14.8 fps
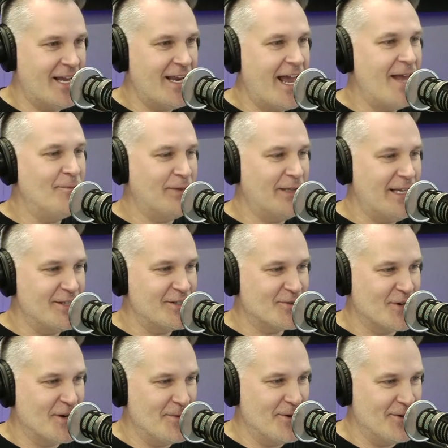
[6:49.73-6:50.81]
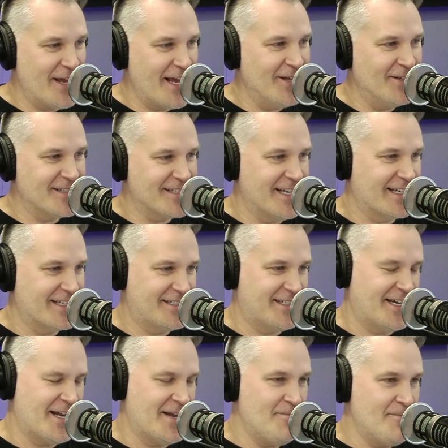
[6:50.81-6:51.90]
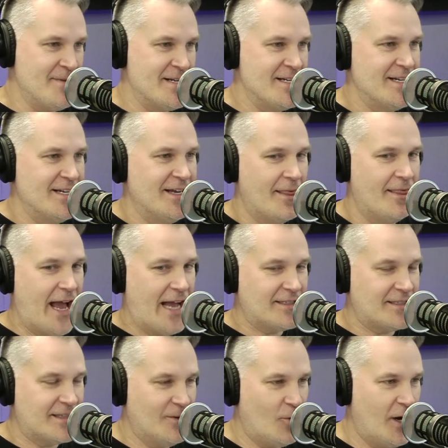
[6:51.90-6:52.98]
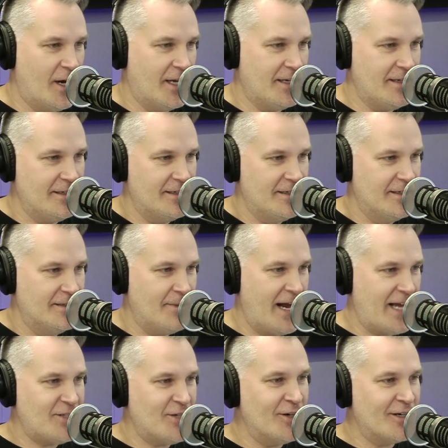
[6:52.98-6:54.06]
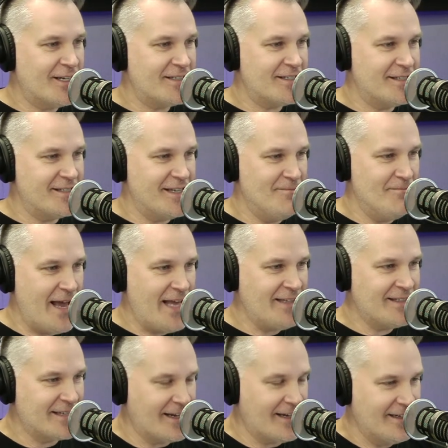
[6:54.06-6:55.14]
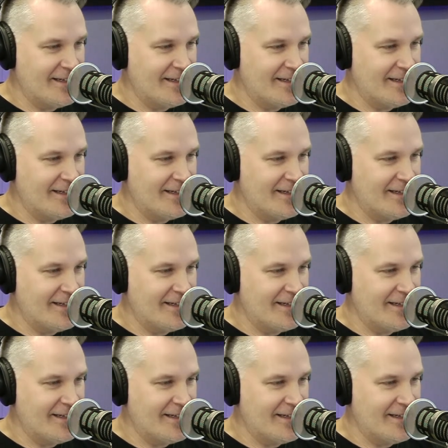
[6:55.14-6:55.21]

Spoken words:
and please trim your nails next time. That's the one. My tuchus is in Mensa.